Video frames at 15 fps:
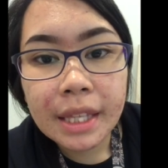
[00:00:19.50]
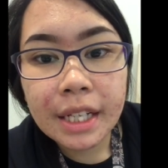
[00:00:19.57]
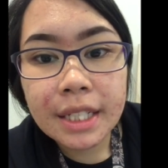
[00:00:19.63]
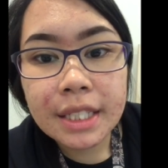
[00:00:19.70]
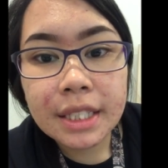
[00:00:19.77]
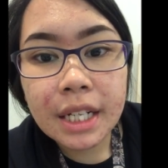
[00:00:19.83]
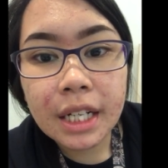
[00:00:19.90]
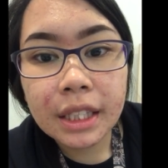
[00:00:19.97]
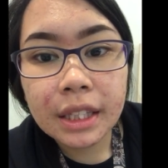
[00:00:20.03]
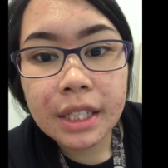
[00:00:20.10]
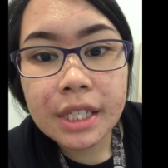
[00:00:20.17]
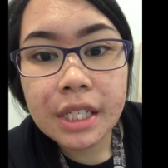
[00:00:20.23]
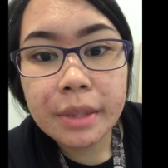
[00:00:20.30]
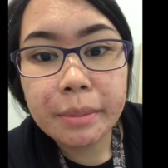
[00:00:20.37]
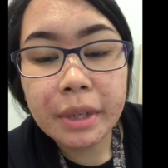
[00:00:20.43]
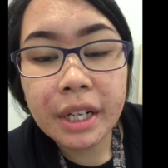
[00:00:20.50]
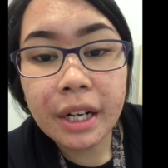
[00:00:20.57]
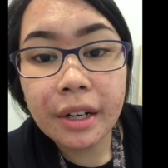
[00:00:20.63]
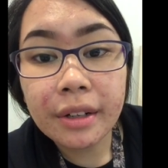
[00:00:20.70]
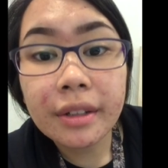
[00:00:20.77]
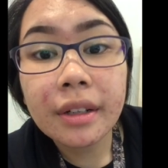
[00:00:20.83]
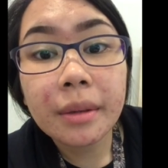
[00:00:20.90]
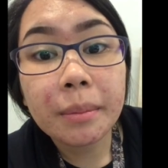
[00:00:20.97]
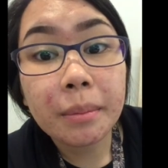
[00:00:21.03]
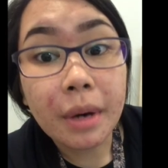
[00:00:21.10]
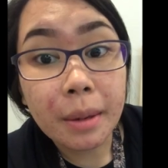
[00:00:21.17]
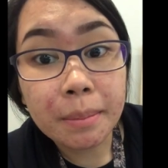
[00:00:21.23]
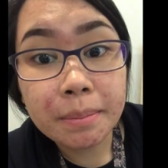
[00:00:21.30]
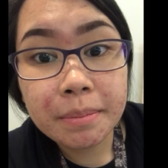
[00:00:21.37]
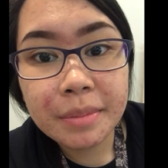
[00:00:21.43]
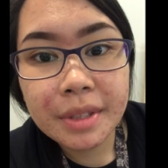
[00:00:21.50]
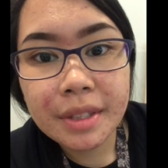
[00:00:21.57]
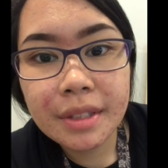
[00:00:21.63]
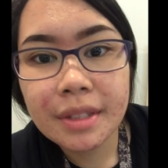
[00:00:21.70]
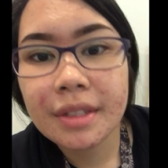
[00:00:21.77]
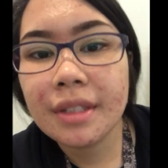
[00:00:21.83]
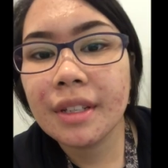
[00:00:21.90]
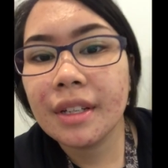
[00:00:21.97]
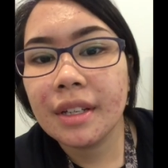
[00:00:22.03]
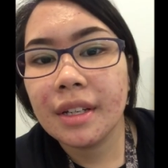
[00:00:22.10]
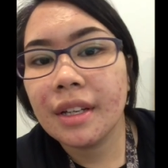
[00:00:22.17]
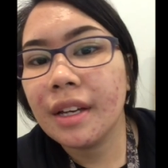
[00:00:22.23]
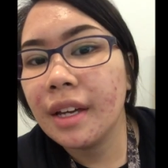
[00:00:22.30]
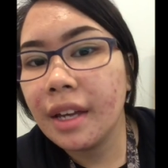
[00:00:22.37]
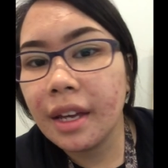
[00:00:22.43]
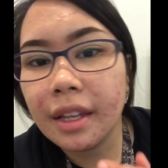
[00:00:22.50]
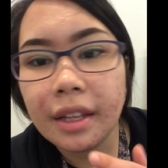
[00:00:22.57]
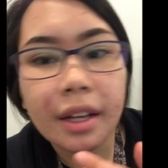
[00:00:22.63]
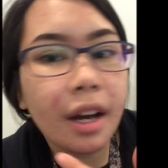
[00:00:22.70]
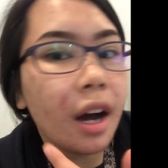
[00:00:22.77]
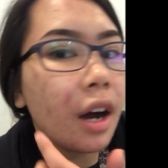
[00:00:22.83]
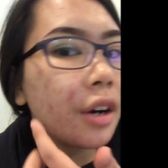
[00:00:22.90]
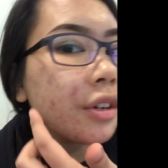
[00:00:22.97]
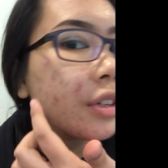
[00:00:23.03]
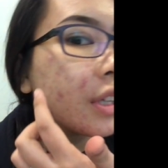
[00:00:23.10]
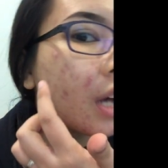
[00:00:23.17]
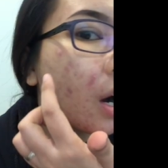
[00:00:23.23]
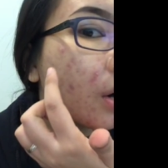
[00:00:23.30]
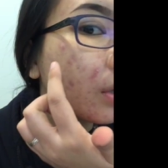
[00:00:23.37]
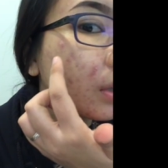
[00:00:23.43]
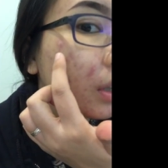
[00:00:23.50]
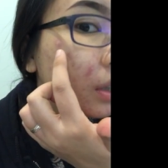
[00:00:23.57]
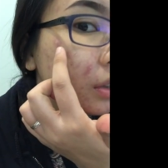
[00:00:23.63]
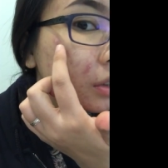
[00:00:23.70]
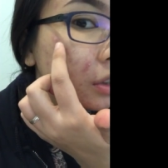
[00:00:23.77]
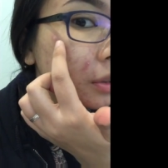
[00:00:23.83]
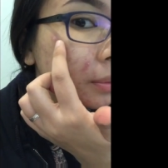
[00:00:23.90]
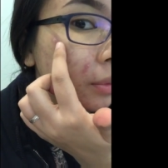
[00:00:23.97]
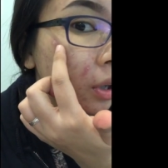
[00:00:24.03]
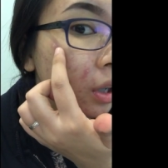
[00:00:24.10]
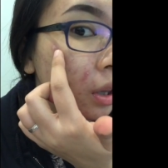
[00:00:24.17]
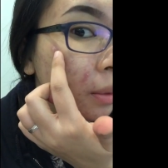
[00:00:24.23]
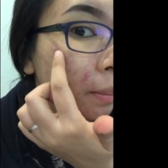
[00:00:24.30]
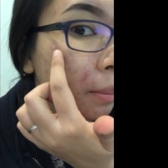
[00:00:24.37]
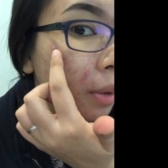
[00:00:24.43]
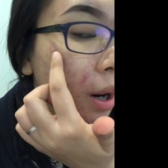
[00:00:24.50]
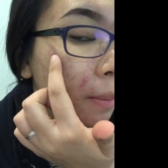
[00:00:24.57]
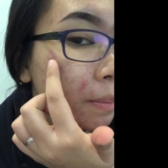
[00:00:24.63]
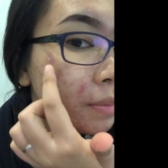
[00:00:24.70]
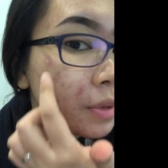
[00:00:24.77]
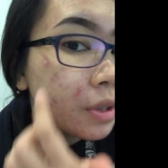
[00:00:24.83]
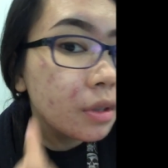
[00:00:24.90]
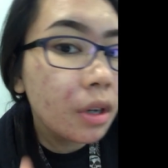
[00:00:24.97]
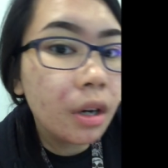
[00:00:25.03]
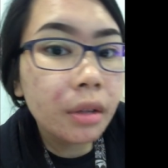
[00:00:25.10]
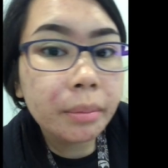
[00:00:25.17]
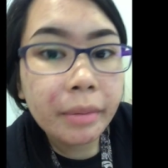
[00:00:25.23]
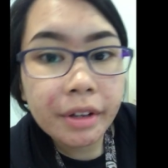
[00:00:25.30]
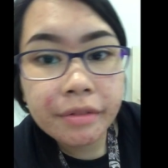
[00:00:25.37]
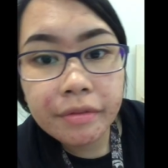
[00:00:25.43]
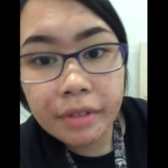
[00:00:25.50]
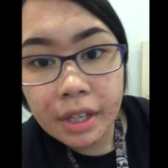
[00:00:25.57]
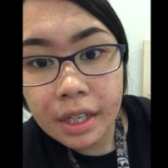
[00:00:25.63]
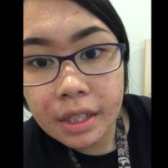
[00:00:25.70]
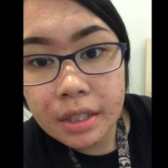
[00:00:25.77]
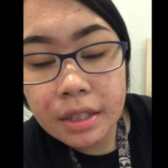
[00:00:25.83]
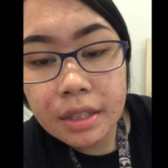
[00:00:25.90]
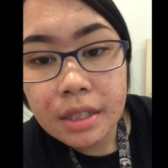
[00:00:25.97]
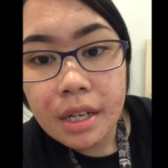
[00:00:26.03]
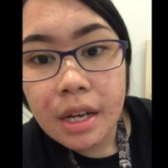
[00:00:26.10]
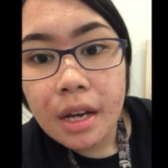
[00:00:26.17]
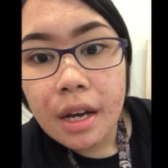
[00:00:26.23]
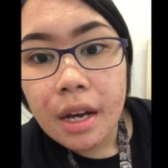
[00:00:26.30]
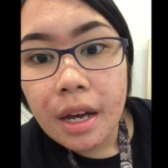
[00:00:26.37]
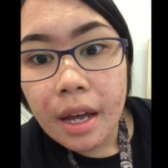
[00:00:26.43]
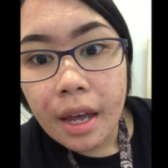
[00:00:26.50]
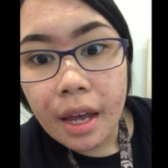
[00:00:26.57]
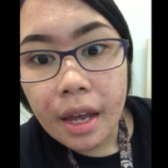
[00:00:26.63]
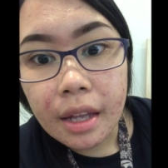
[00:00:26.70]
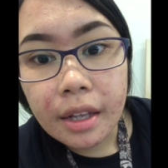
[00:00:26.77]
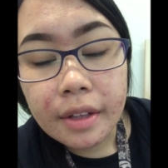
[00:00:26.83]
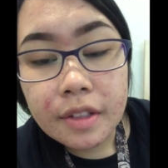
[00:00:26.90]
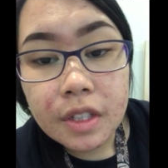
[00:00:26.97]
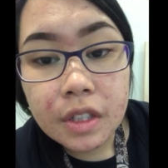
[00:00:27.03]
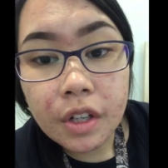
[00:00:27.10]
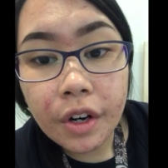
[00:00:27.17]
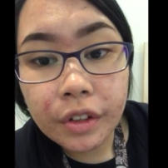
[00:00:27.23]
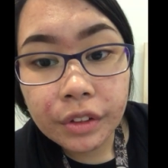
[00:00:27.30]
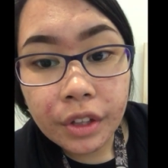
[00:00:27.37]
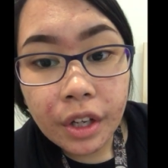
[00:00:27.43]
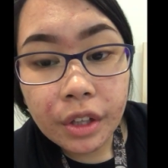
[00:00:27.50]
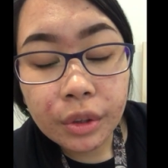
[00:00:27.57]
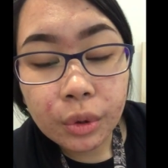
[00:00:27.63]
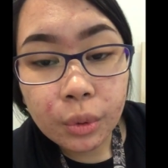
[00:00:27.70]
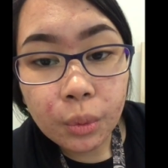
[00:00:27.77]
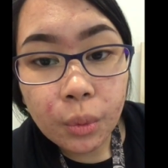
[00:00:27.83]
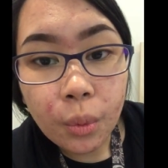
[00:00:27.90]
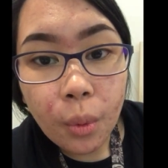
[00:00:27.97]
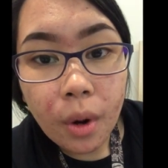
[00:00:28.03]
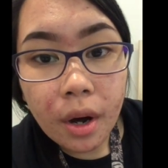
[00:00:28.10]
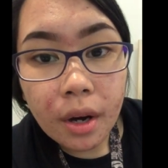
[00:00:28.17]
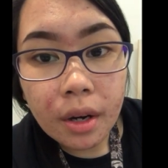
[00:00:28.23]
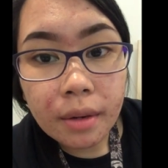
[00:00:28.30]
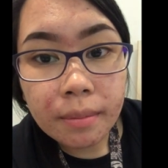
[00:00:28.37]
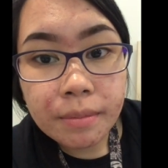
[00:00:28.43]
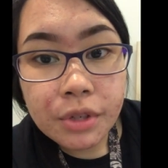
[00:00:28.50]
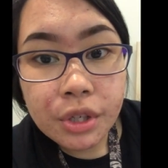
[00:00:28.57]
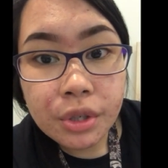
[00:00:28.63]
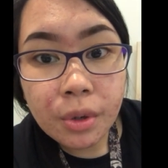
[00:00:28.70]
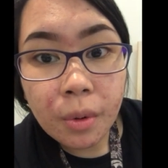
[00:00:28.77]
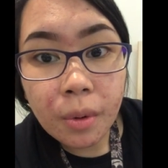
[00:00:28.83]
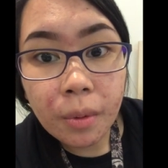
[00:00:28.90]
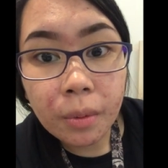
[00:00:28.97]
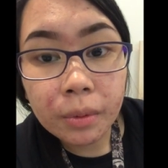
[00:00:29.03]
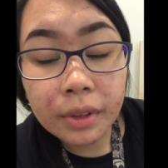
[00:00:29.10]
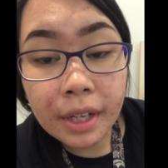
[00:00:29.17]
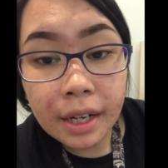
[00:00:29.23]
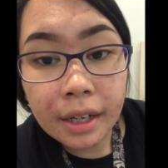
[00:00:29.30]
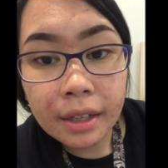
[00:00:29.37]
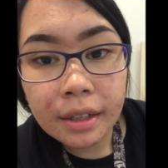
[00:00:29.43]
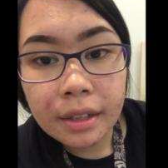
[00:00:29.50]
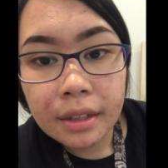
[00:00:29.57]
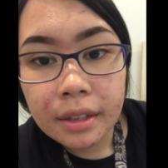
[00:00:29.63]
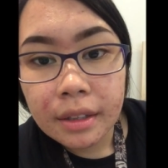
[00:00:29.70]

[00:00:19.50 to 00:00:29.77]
nag-start na siya magkaroon ng bumps, and nagkaroon na ako ng small bumps on my face, and it's starting to show na.